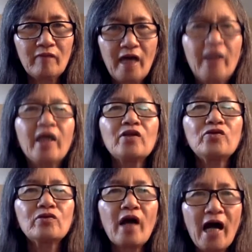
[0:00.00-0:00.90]
And then
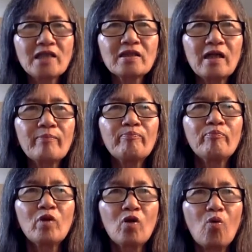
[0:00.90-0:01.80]
you ask them
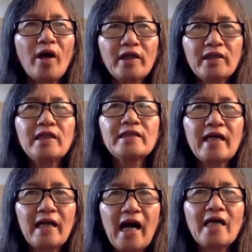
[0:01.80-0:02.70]
what it is
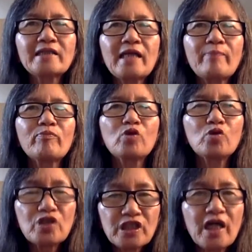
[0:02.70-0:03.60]
and ask them to
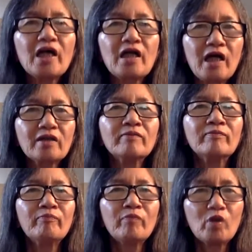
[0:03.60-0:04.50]
share that
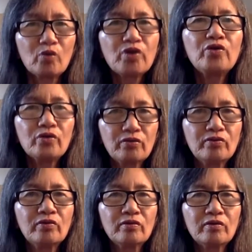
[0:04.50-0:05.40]
with you,
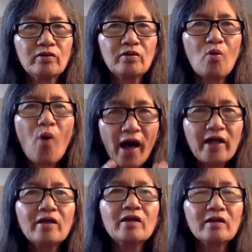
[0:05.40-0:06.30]

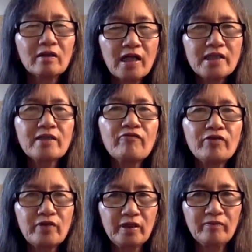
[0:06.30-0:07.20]
why they're
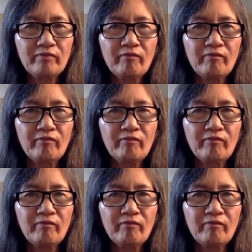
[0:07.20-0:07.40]
suffering.